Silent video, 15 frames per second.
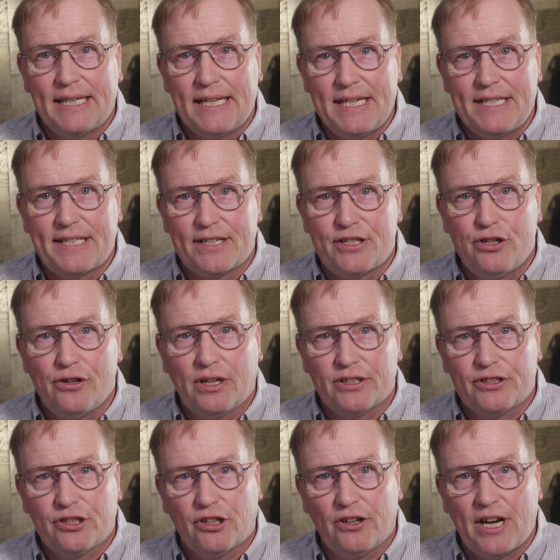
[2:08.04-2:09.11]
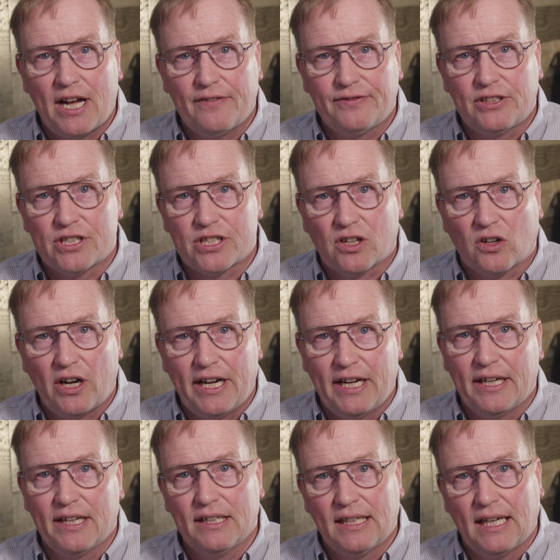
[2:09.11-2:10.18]
is that you can turn off the
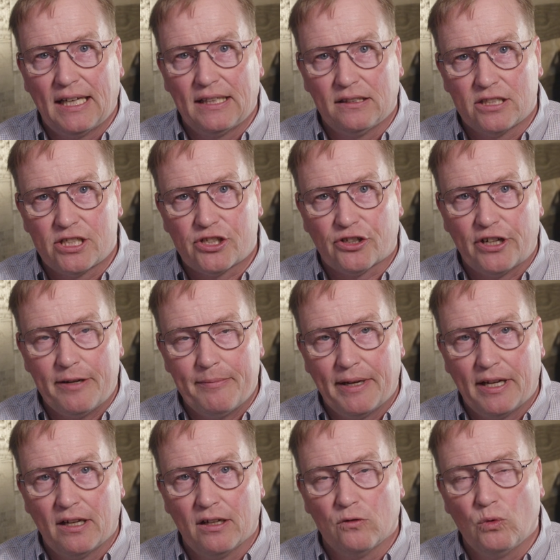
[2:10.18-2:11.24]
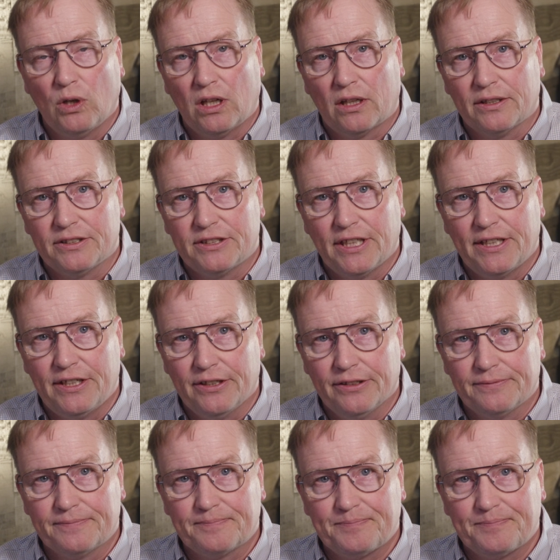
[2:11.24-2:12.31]
screen and the streaming will continue.